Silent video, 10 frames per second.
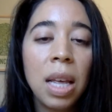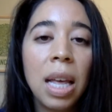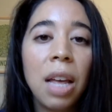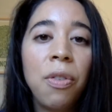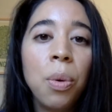
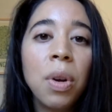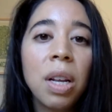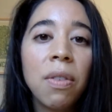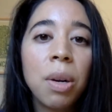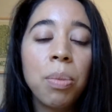If you are
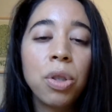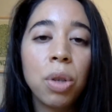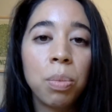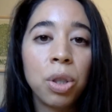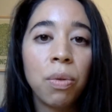given a
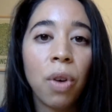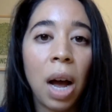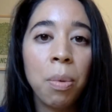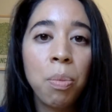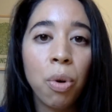prescription for
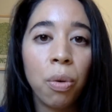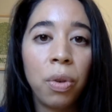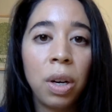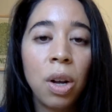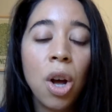
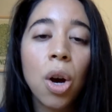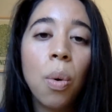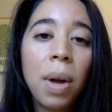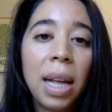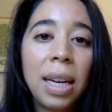ibuprofen,
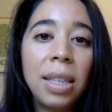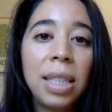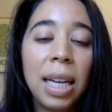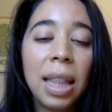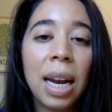go ahead and
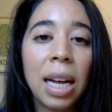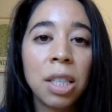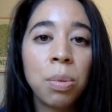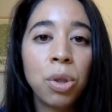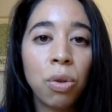take that as
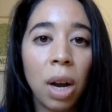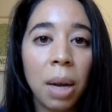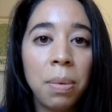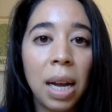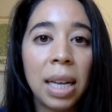
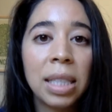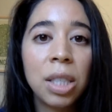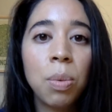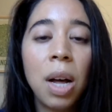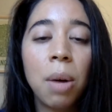prescribed, as this
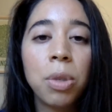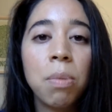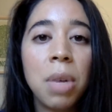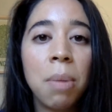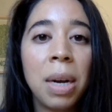will help to
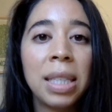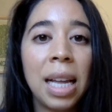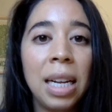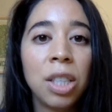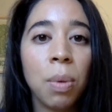minimize
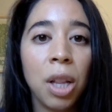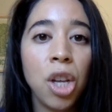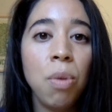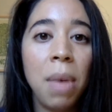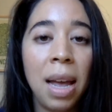any swelling you
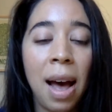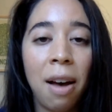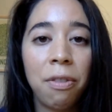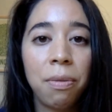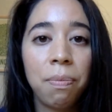may
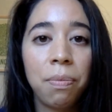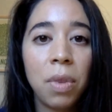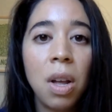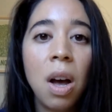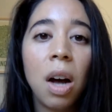have.
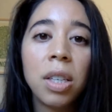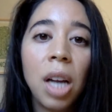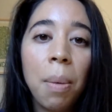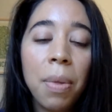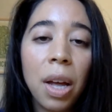On
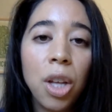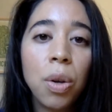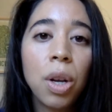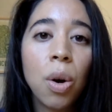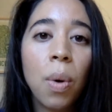top of that, you
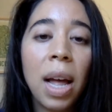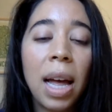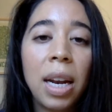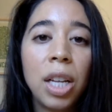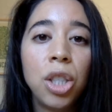can go
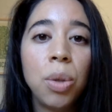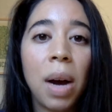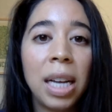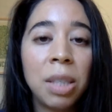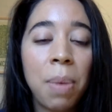ahead and do
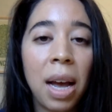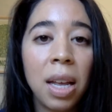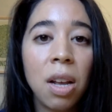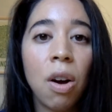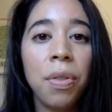ice
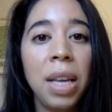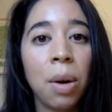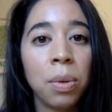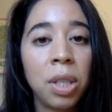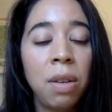packing on the
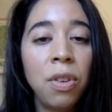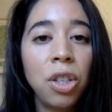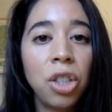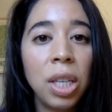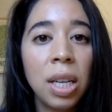outside of your
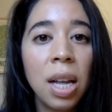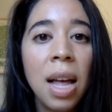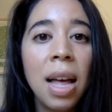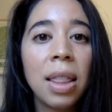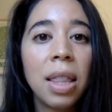cheek
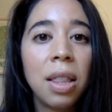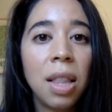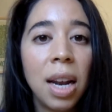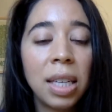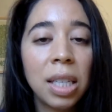the
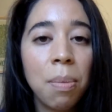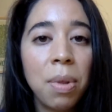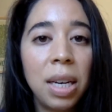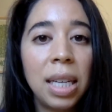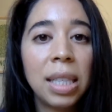next couple
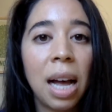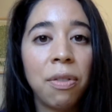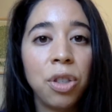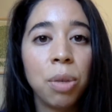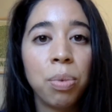of days
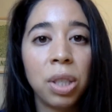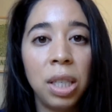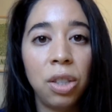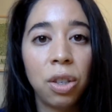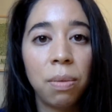after your
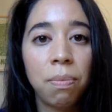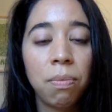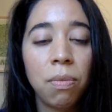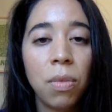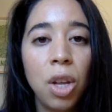procedure.
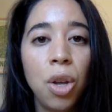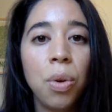You